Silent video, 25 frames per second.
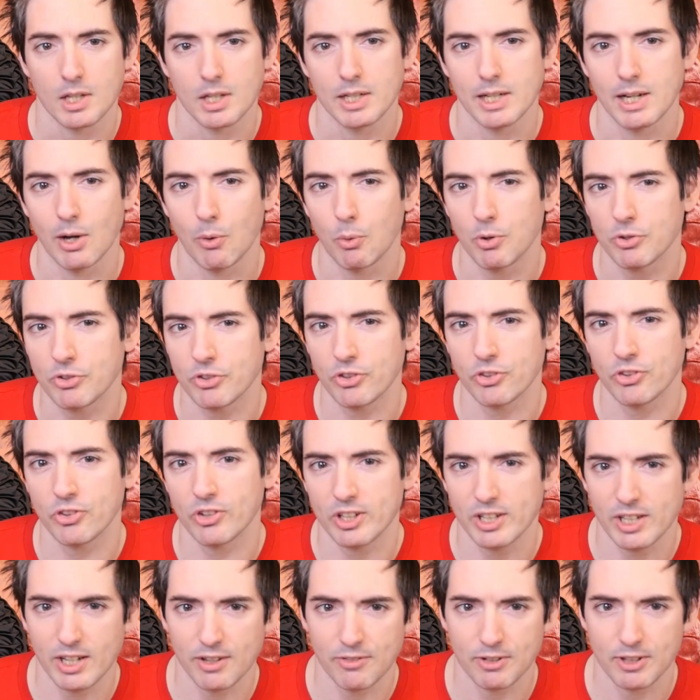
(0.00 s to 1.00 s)
Now, what's the
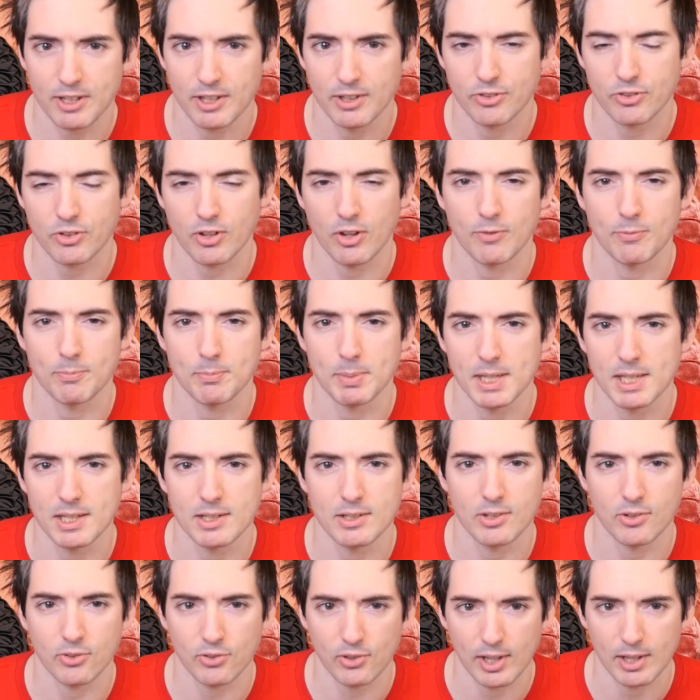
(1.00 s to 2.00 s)
significance of being
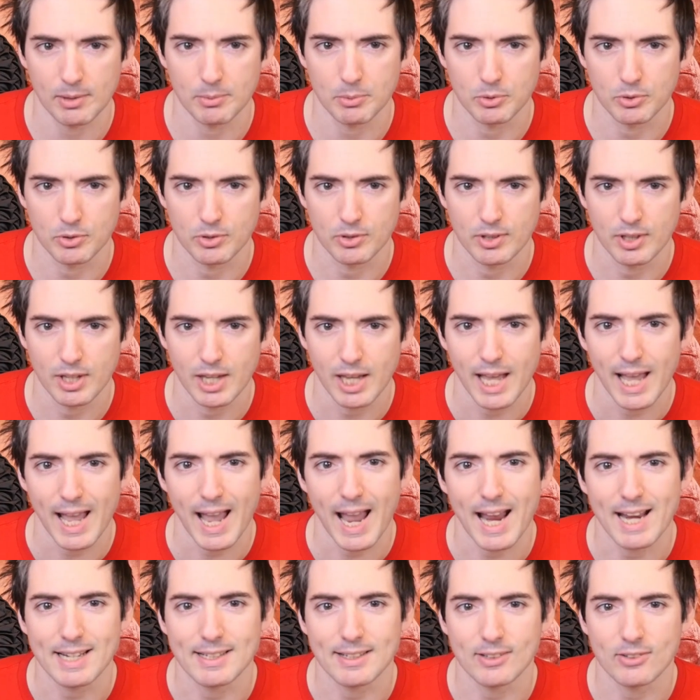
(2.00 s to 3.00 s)
disabled?
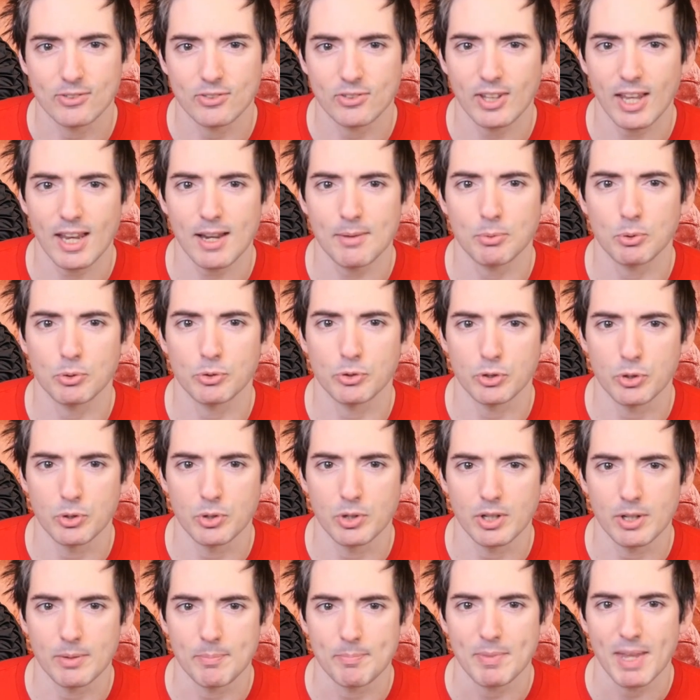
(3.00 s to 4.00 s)
A disabled
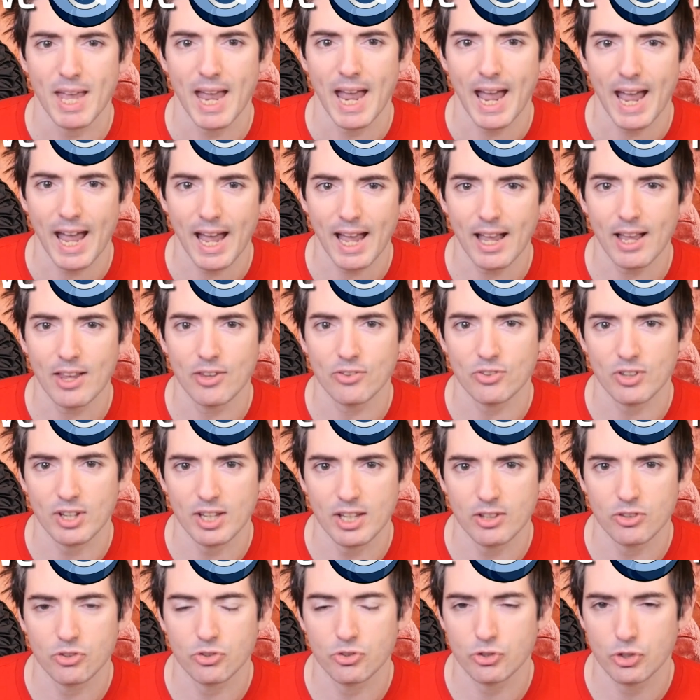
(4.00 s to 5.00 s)
unit has
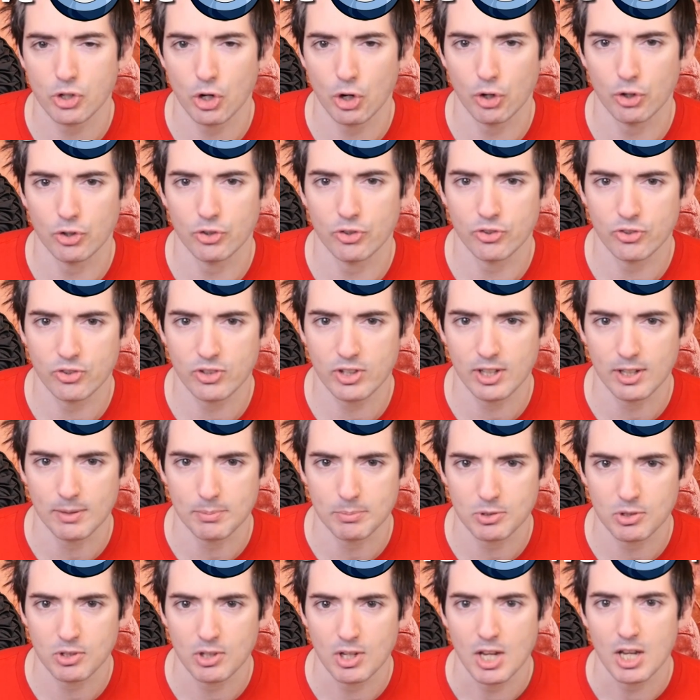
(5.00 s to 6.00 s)
its turn
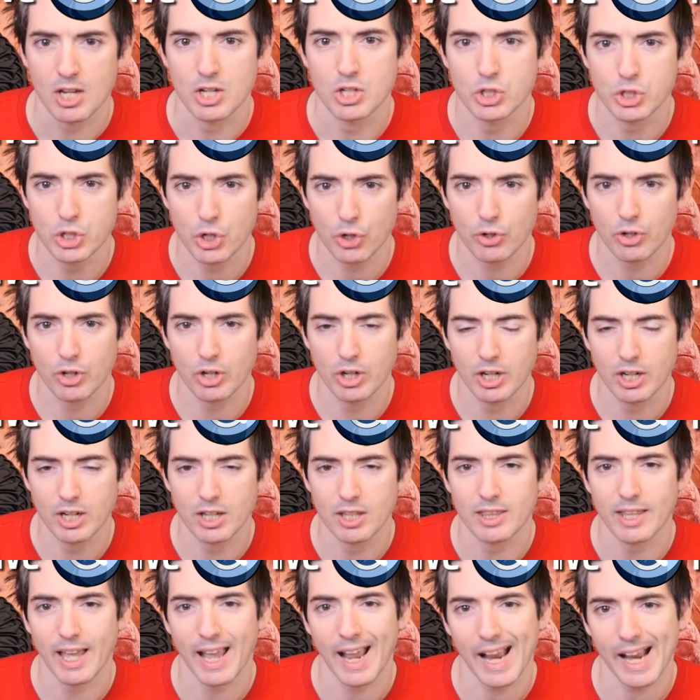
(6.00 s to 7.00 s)
skipped during
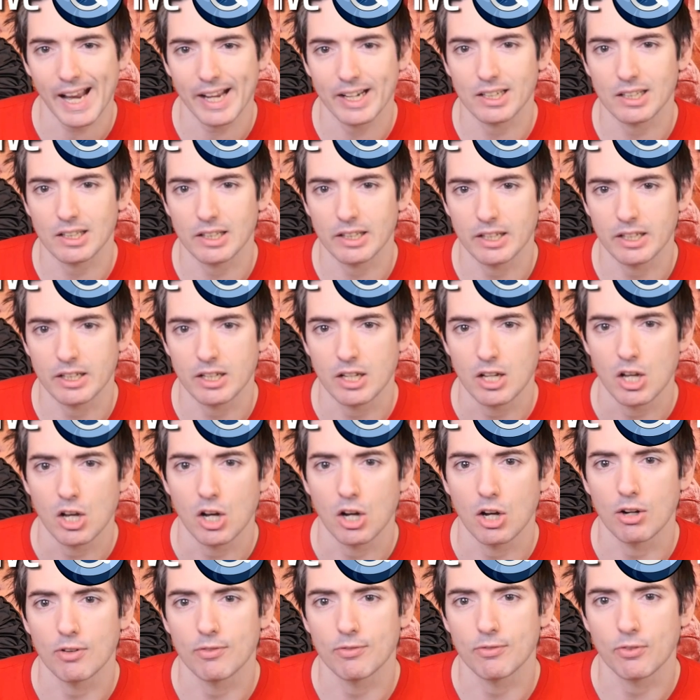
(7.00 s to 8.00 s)
the handling
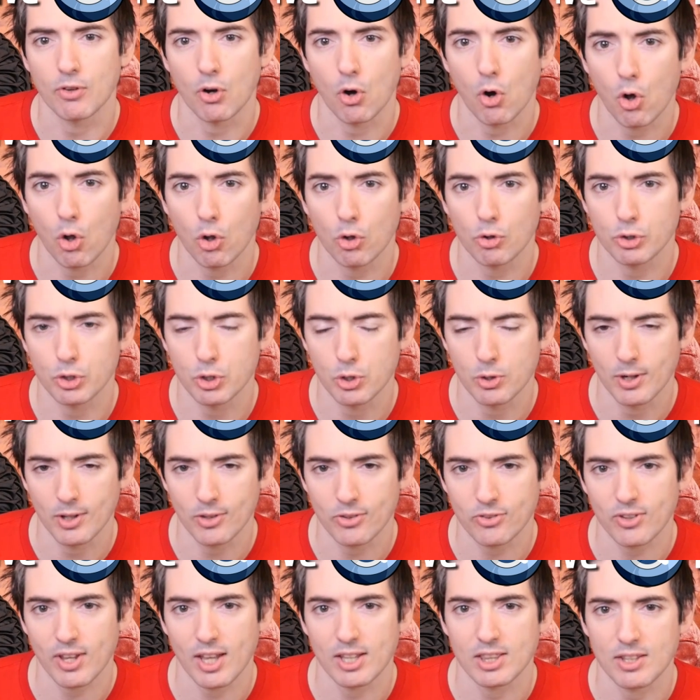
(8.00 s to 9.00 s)
of all
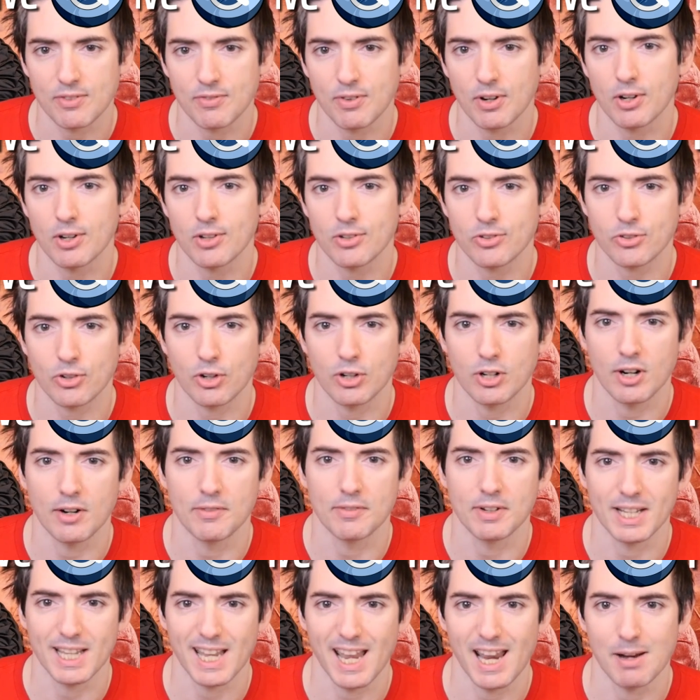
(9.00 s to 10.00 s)
units at the very start of
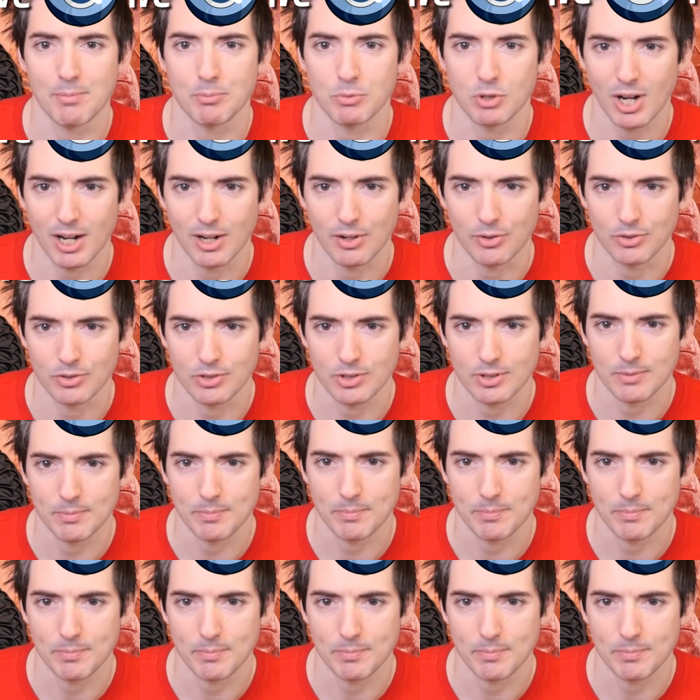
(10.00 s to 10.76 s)
a game round.